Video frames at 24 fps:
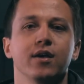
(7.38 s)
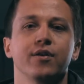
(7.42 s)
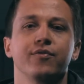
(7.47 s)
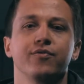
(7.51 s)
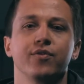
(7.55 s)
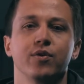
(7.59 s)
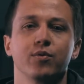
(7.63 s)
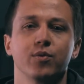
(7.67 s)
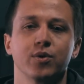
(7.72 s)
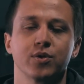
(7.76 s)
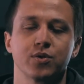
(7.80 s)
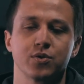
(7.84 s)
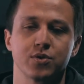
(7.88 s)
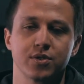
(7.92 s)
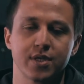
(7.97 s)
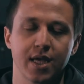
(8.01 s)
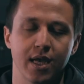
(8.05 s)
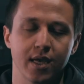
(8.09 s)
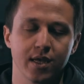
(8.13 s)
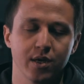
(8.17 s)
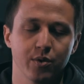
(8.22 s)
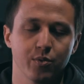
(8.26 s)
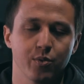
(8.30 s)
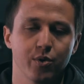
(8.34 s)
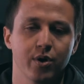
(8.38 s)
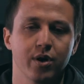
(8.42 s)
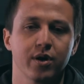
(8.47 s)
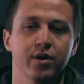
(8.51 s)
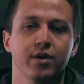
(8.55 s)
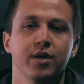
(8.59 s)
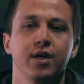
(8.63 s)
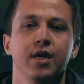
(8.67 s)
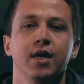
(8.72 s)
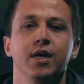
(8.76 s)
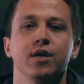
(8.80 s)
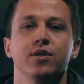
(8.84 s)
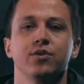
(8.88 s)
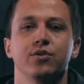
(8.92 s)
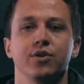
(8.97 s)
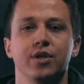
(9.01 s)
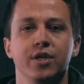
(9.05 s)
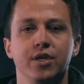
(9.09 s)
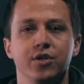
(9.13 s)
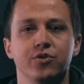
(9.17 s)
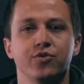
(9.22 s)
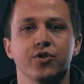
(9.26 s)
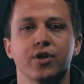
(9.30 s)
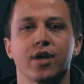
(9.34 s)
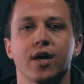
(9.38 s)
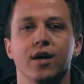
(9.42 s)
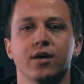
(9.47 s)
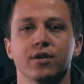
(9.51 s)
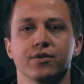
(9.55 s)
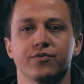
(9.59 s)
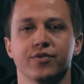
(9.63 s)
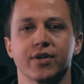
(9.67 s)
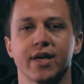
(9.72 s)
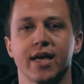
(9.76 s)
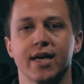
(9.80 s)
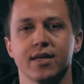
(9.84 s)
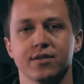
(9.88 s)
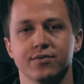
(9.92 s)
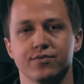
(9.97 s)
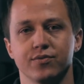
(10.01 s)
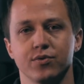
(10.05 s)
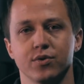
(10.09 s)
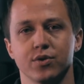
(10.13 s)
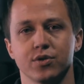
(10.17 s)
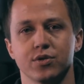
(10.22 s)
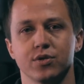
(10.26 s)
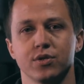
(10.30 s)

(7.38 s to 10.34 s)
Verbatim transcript: if you want to sell your work to heat treat out of a gas forge.